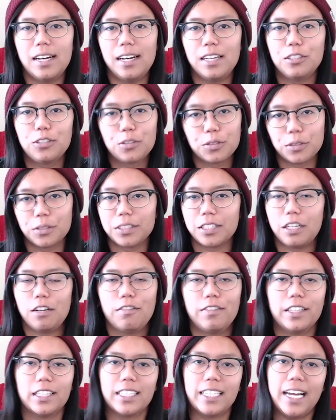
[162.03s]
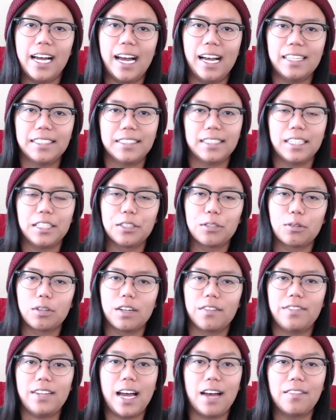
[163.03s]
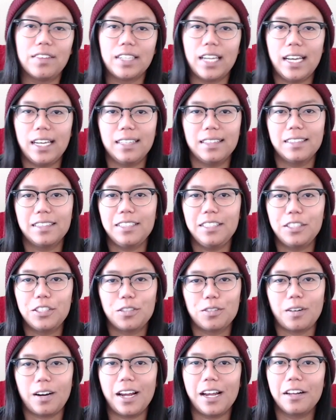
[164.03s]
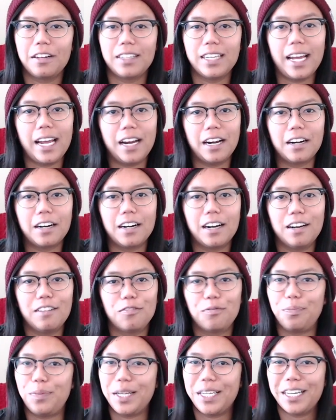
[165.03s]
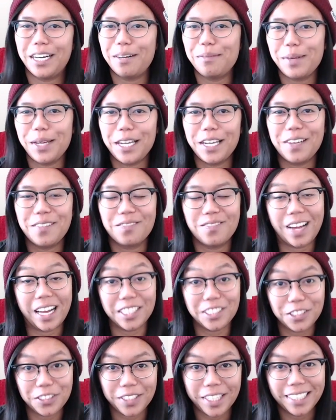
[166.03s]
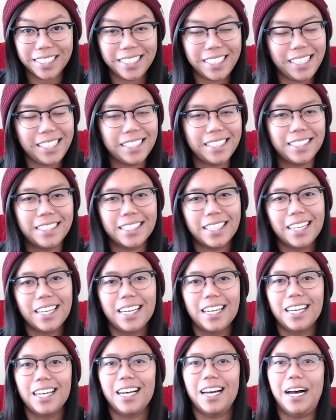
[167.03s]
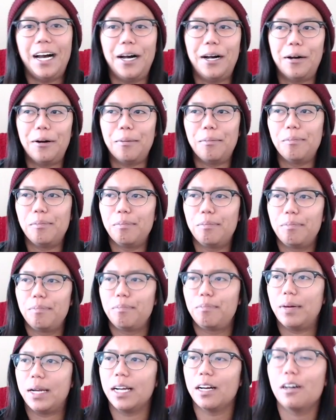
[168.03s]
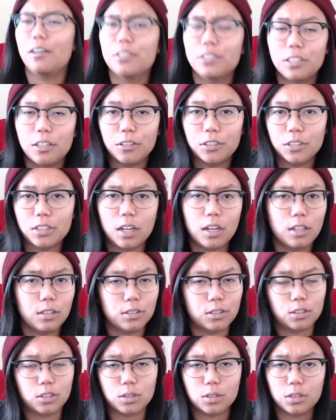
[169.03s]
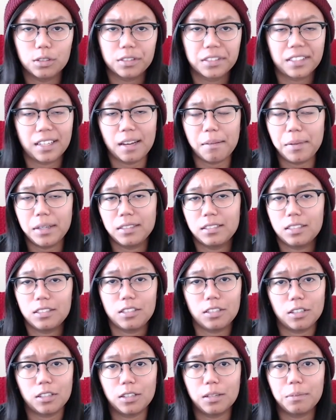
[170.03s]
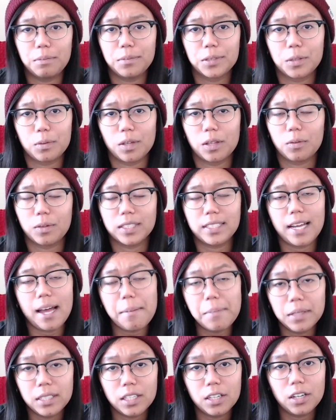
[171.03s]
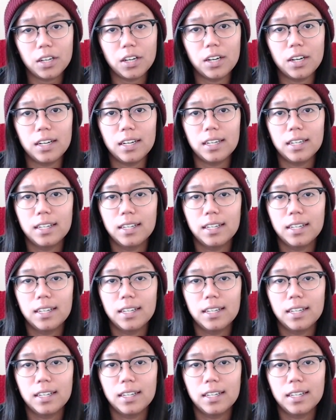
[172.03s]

Jules and Ophelia as they sort of navigate the trial and error of becoming vigilantes. But it also shows Jules coming to terms with what's happened to her,